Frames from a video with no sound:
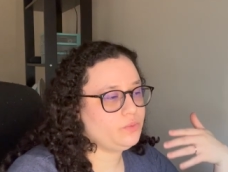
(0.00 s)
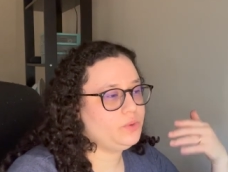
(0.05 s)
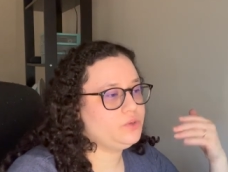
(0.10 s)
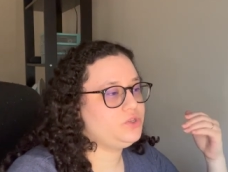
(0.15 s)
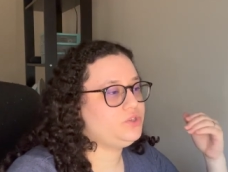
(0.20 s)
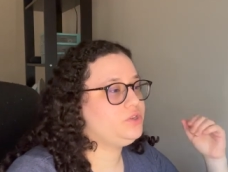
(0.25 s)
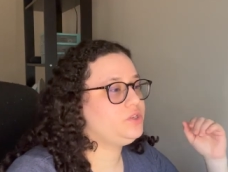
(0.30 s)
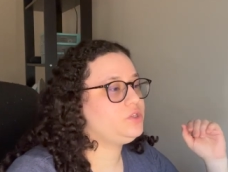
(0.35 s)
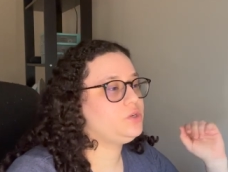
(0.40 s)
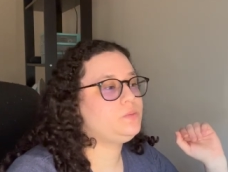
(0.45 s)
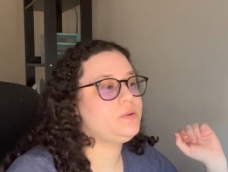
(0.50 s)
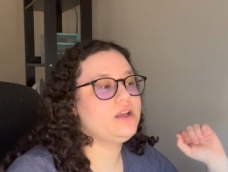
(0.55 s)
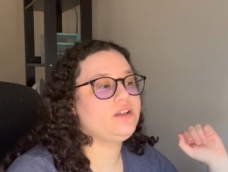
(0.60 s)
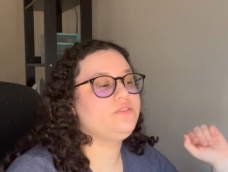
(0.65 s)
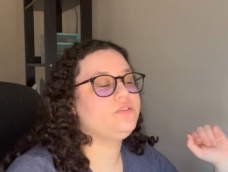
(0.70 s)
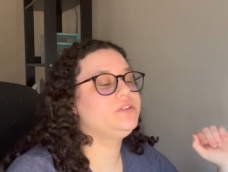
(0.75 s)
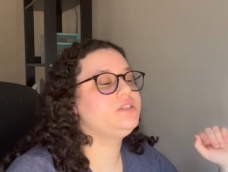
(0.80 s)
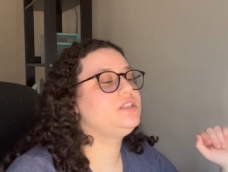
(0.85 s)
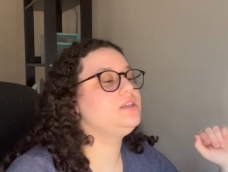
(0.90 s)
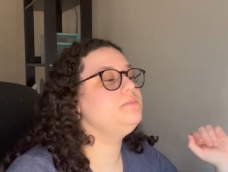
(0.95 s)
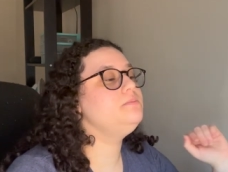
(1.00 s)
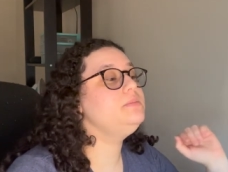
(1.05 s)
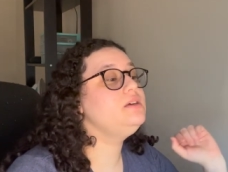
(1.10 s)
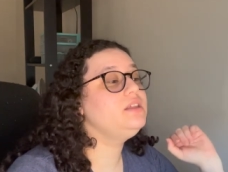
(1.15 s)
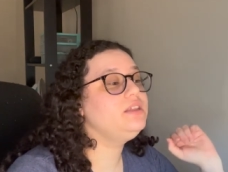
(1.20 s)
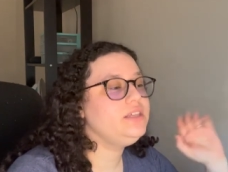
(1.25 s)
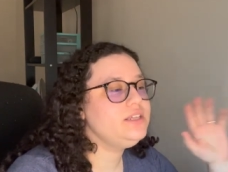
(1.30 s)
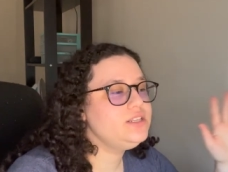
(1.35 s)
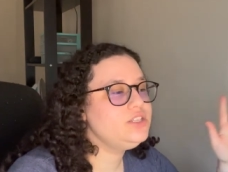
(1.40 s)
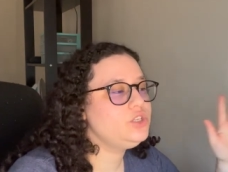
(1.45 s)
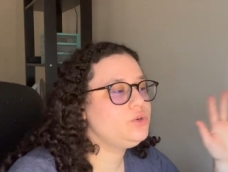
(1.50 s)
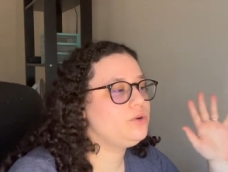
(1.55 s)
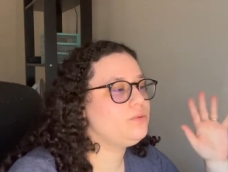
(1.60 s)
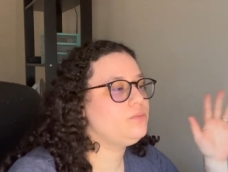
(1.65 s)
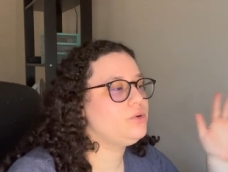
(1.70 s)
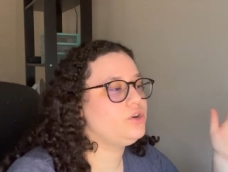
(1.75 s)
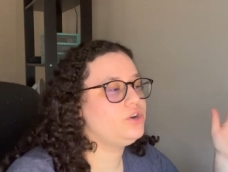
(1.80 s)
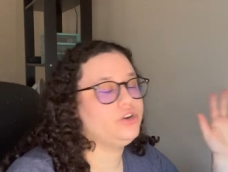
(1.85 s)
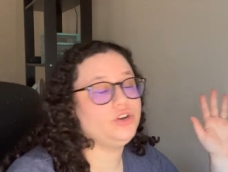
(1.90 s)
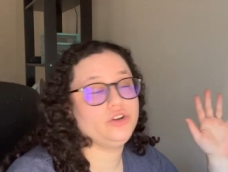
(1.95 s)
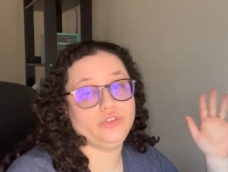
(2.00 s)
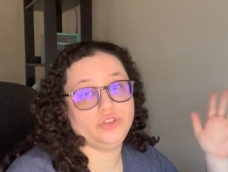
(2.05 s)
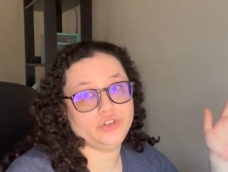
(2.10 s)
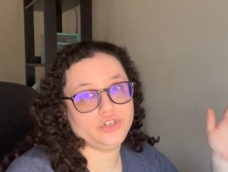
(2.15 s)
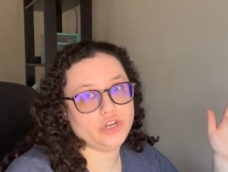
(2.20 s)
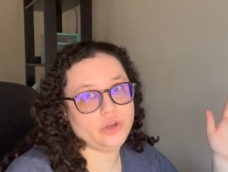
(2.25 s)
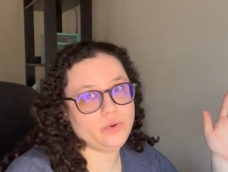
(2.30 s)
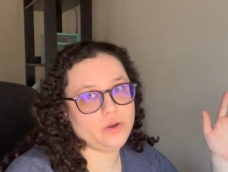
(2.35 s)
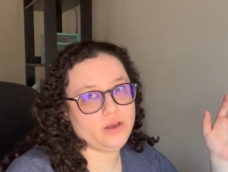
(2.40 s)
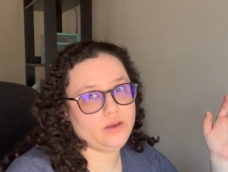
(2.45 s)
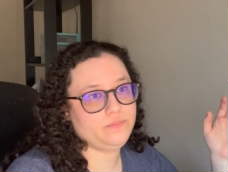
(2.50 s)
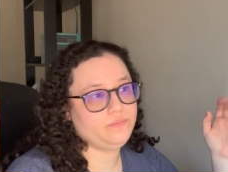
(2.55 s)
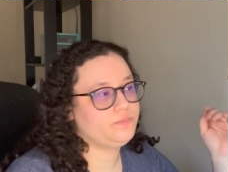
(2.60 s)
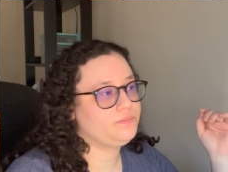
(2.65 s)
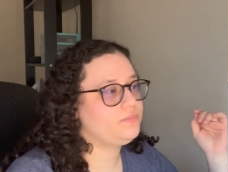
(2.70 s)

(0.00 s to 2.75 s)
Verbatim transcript: which is disrespectful to the millions who were murdered in the Shoah